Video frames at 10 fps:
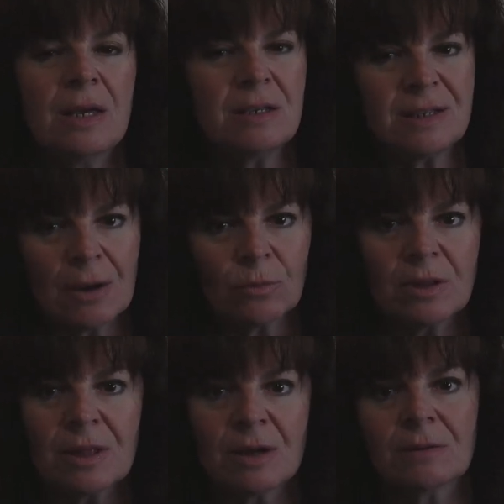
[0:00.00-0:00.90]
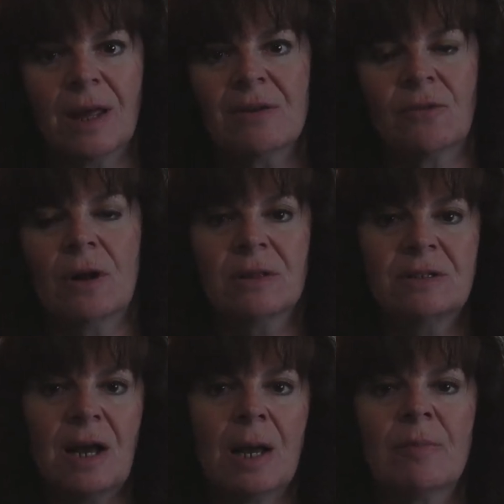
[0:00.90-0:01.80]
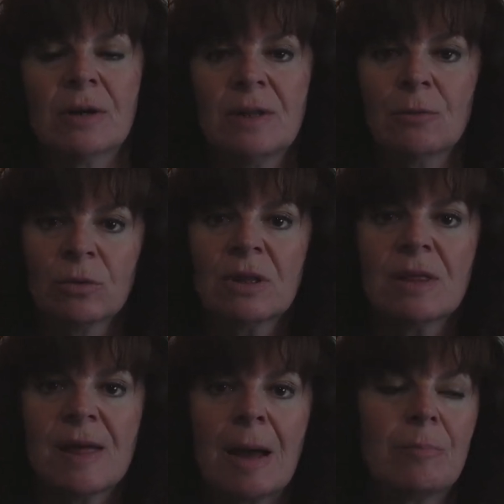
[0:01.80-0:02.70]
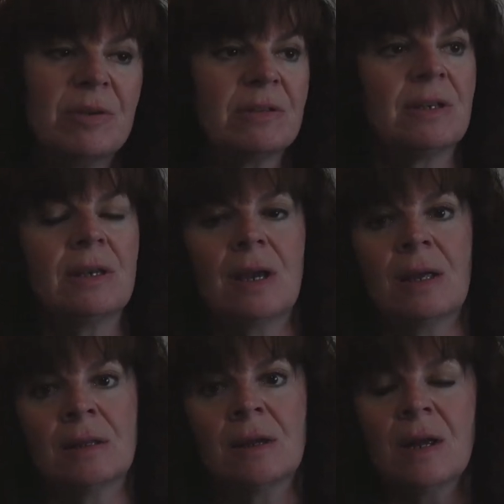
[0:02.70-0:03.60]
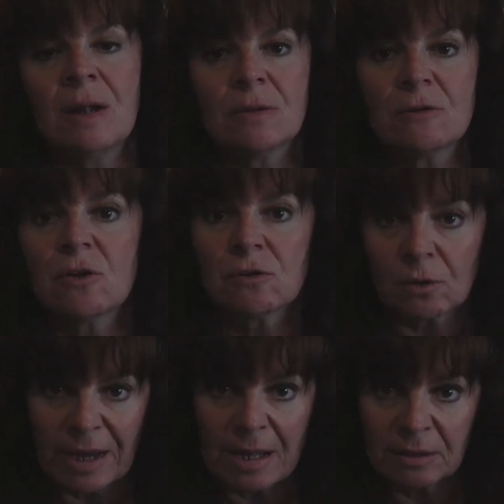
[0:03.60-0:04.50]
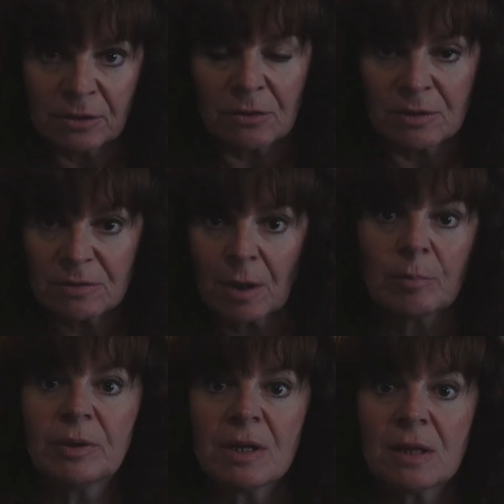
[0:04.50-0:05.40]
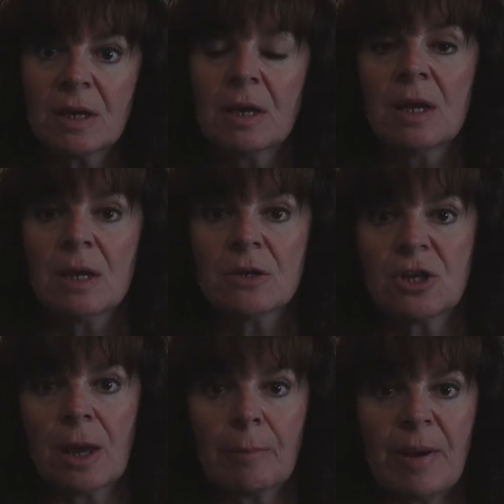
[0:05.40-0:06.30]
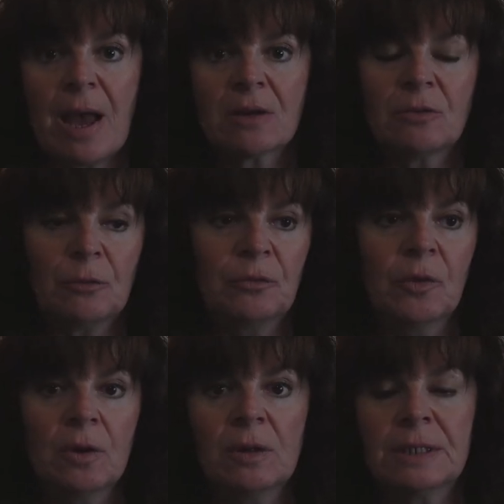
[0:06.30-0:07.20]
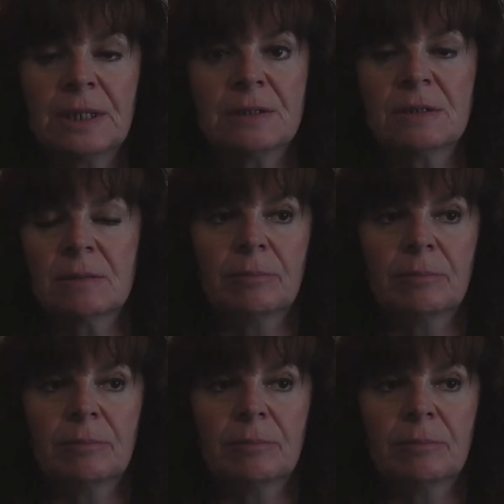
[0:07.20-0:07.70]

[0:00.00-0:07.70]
Is that really their life all the time? Are they really that busy and their social calendar is completely jam-packed full and it's